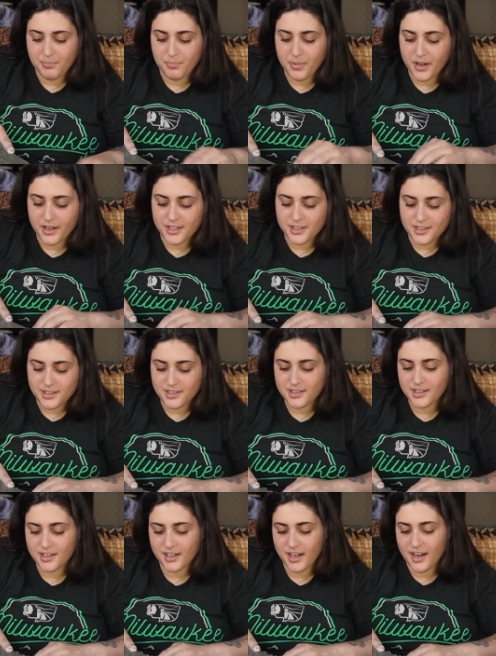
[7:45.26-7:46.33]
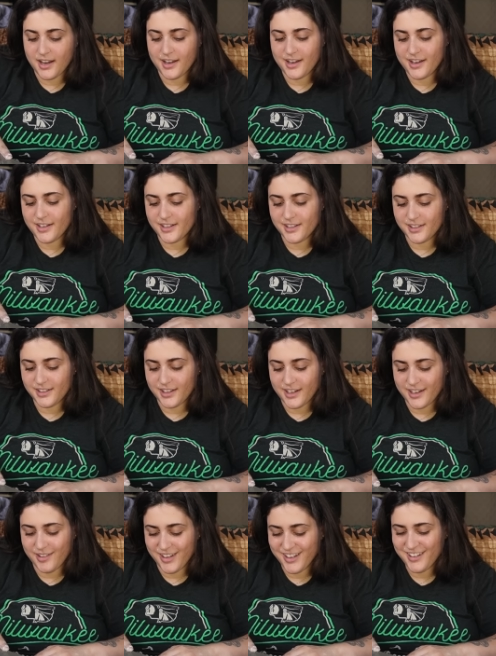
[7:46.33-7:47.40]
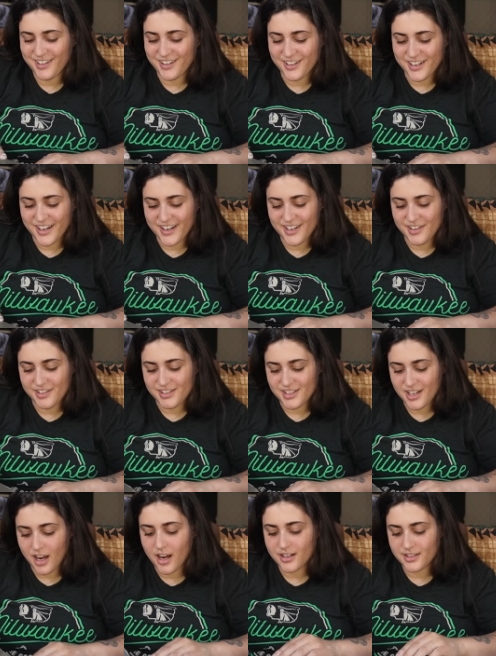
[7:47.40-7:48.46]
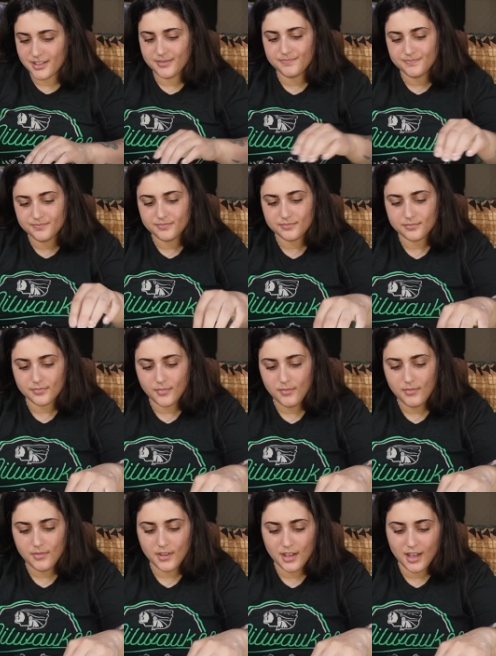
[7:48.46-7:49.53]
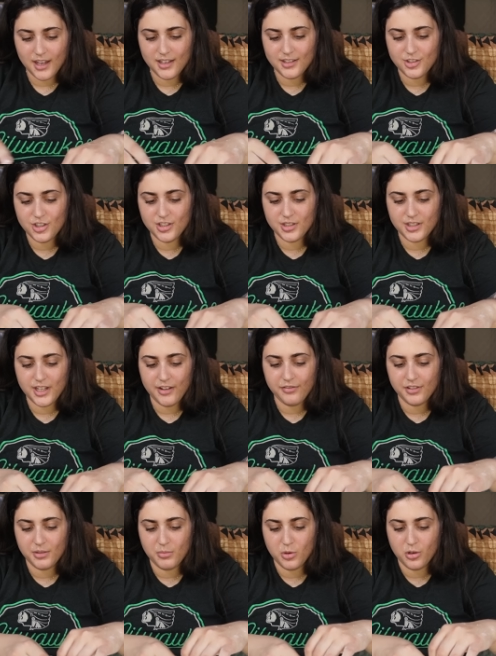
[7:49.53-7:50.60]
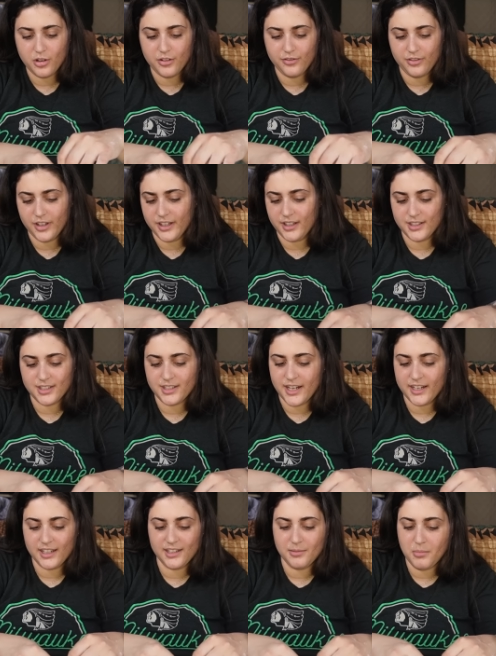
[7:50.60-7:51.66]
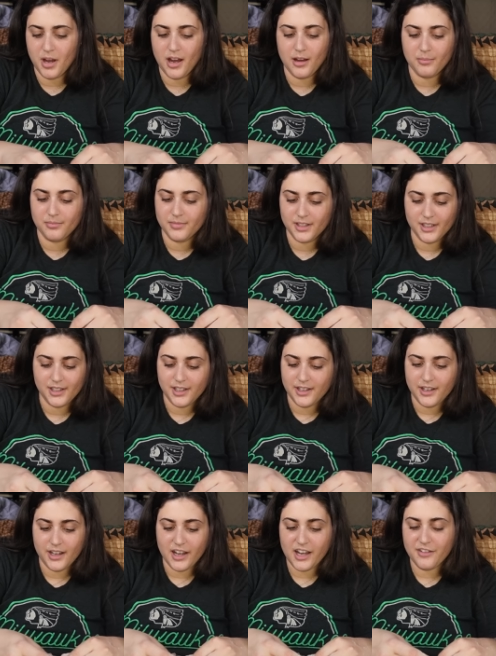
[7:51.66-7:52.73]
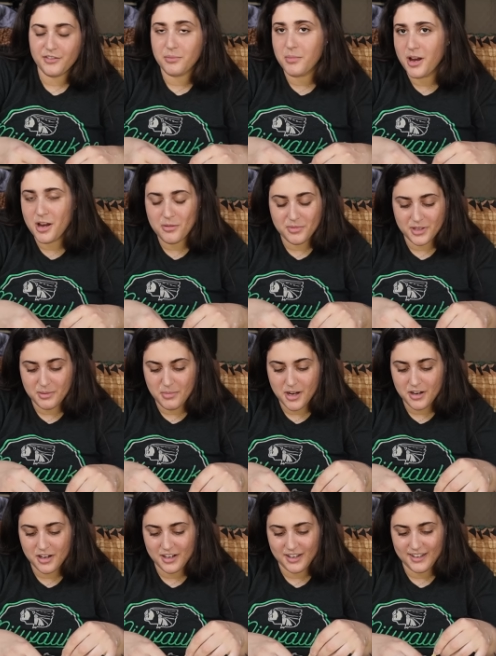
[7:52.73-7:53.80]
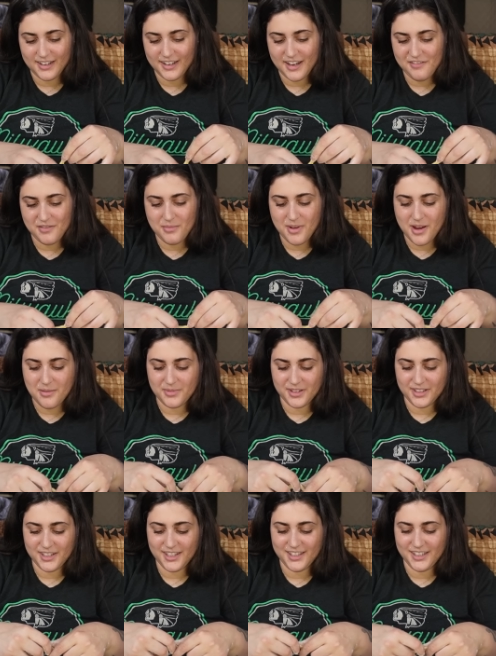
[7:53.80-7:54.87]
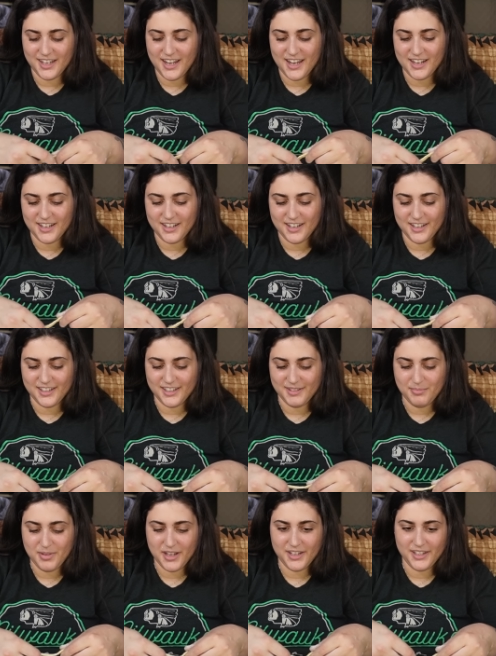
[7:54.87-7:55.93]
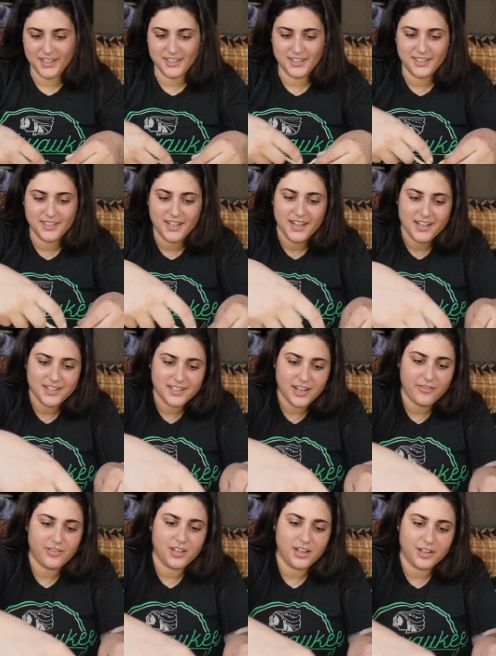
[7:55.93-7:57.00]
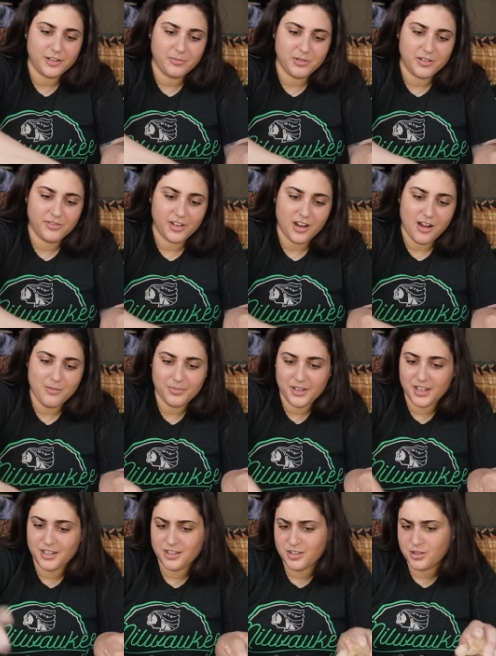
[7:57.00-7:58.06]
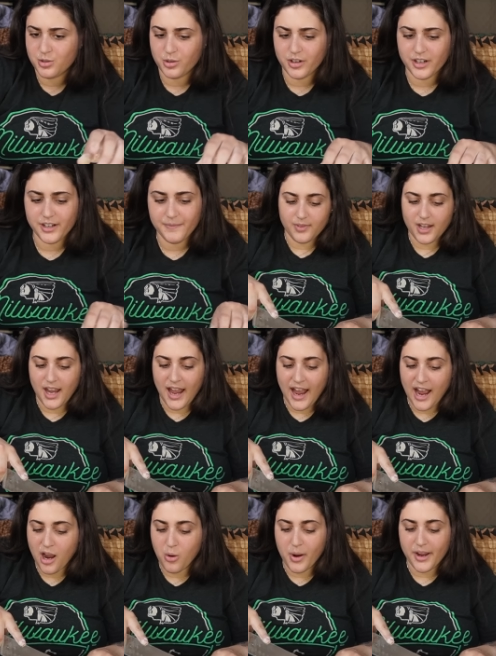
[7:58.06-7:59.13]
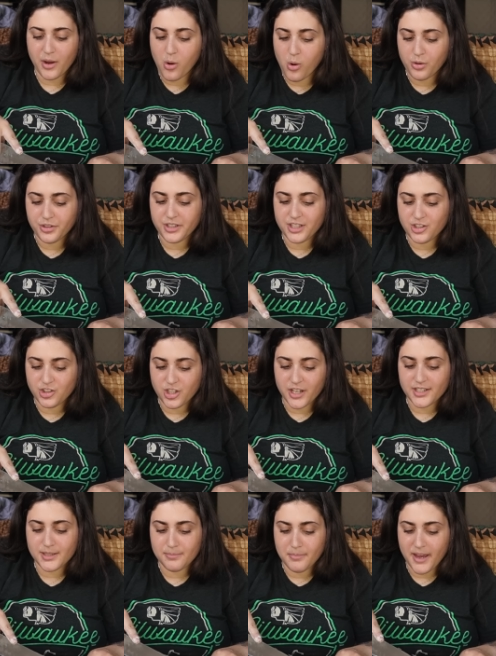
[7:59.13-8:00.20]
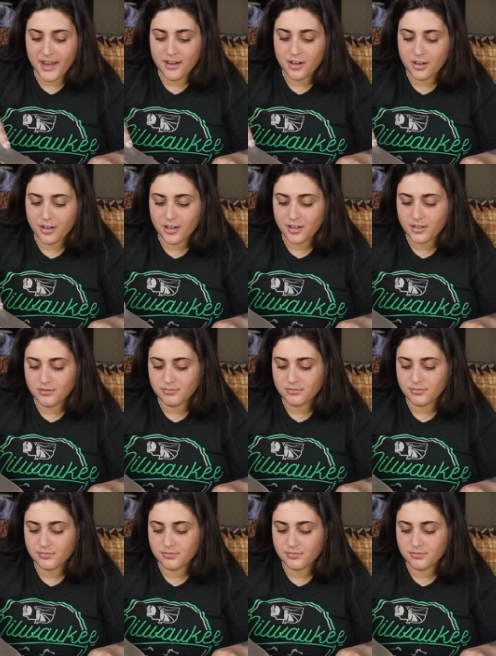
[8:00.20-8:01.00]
but her and I talked, and she's definitely more of like a second mom. I have a mom in America and I have a mom in Canada, but it's definitely a little bit of a complicated story how I only just met her